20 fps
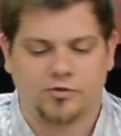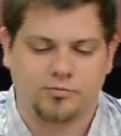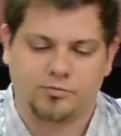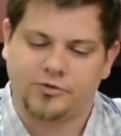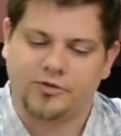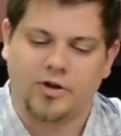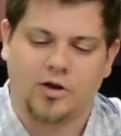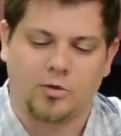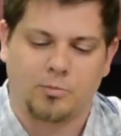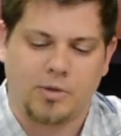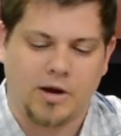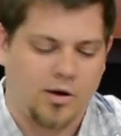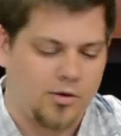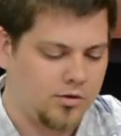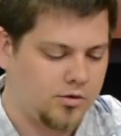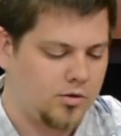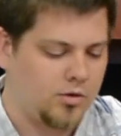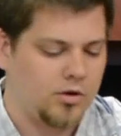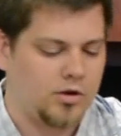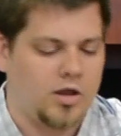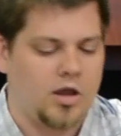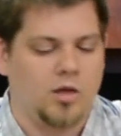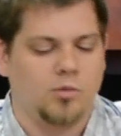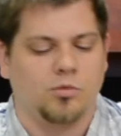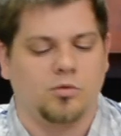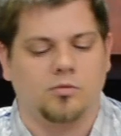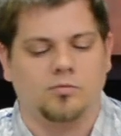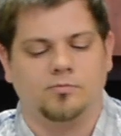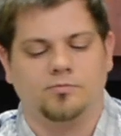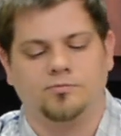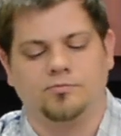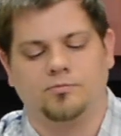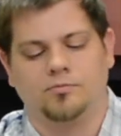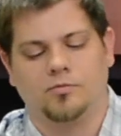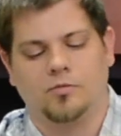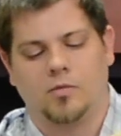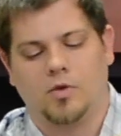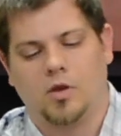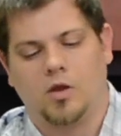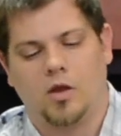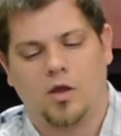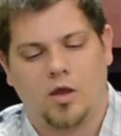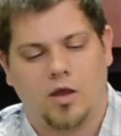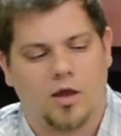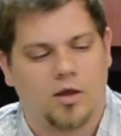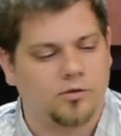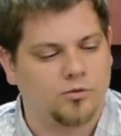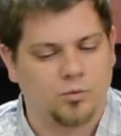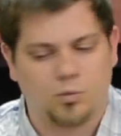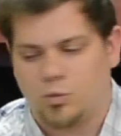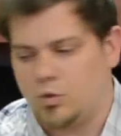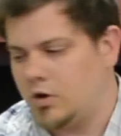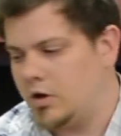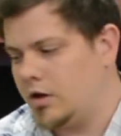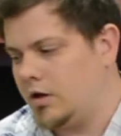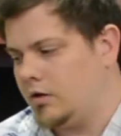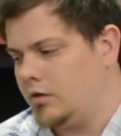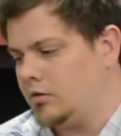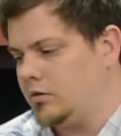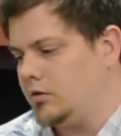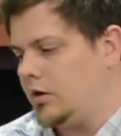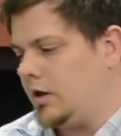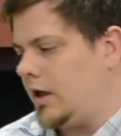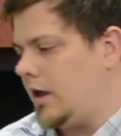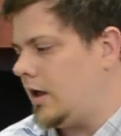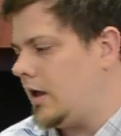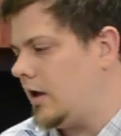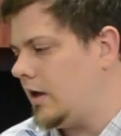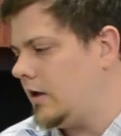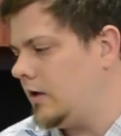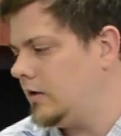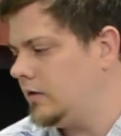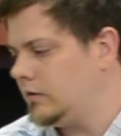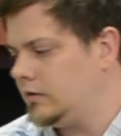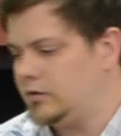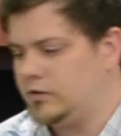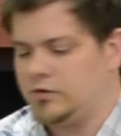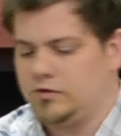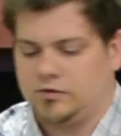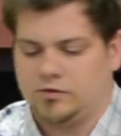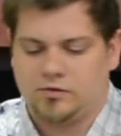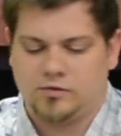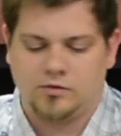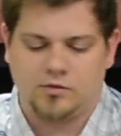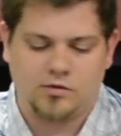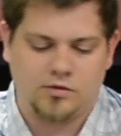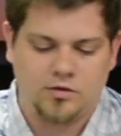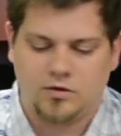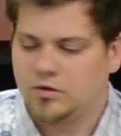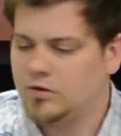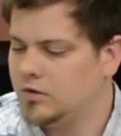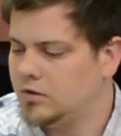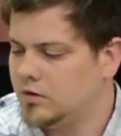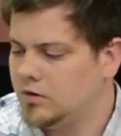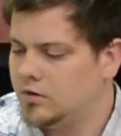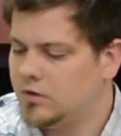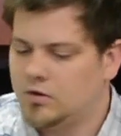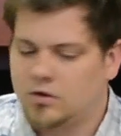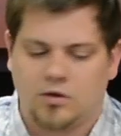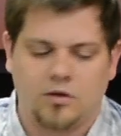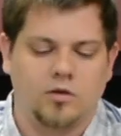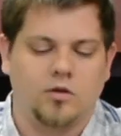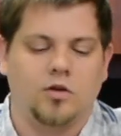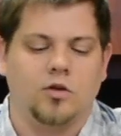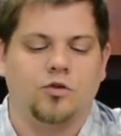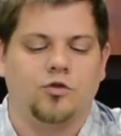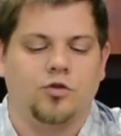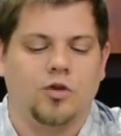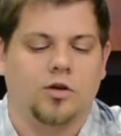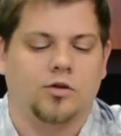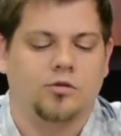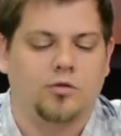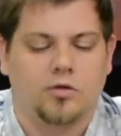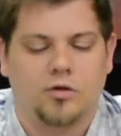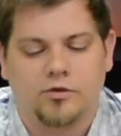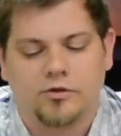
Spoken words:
Standard power cable, as well as the injector